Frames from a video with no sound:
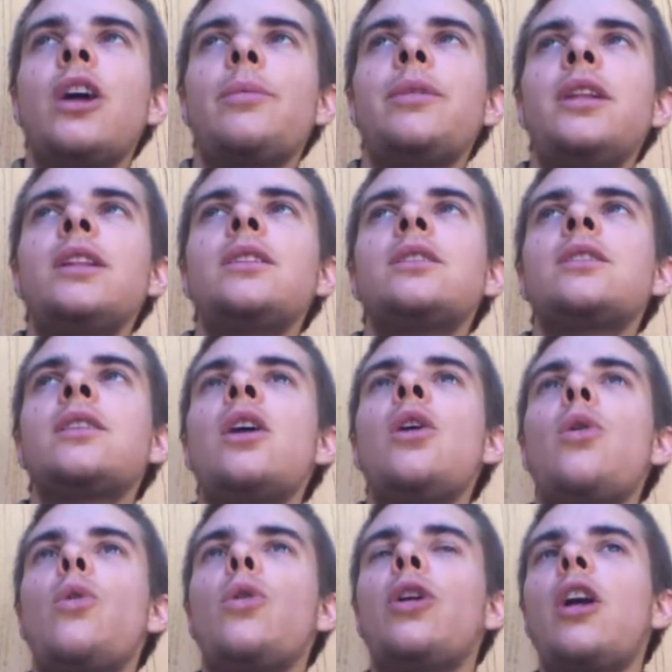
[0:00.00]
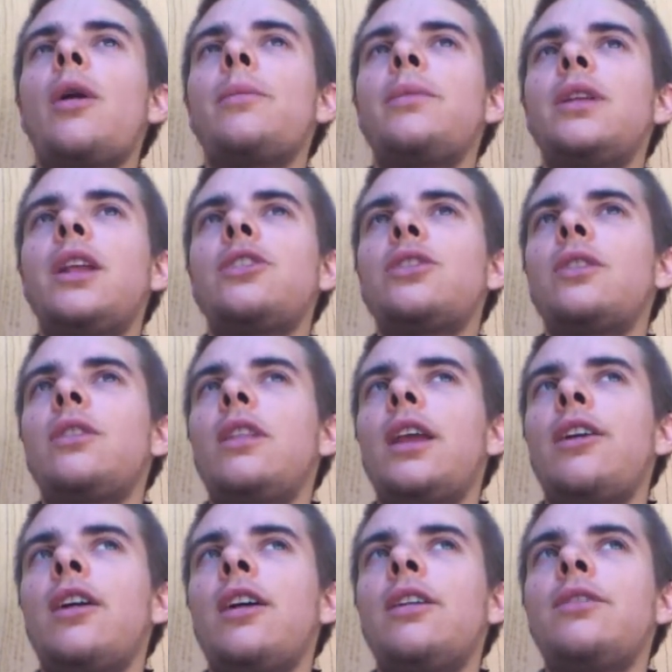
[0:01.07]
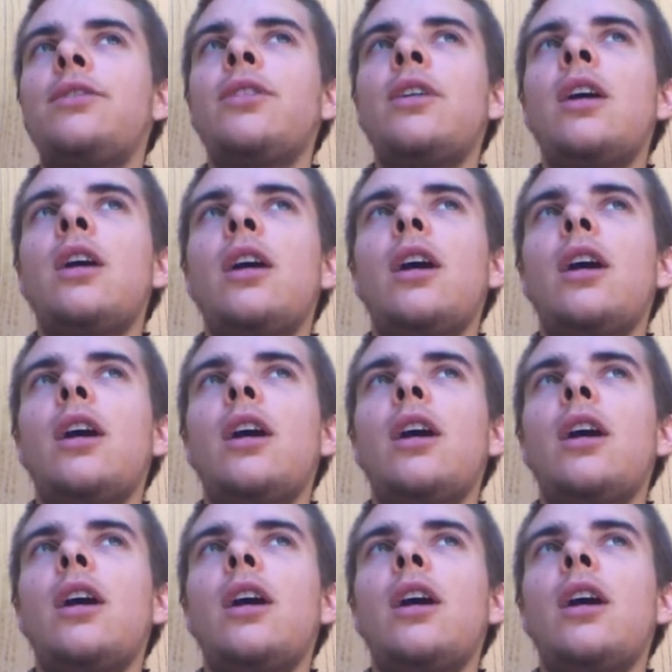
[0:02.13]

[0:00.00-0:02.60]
dominance, or a combination thereof?